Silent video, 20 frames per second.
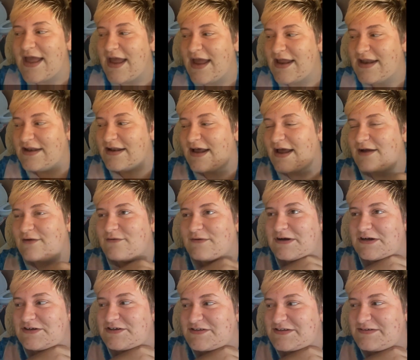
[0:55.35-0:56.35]
And I
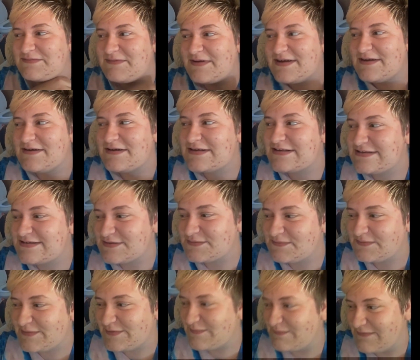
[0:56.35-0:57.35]
watched them and it was
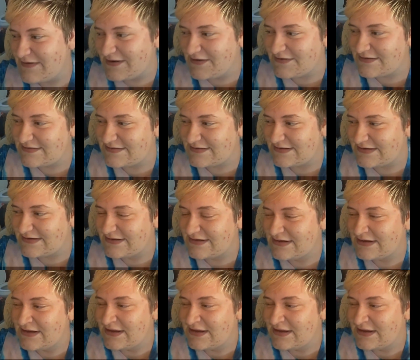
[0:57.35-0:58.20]
super embarrassing.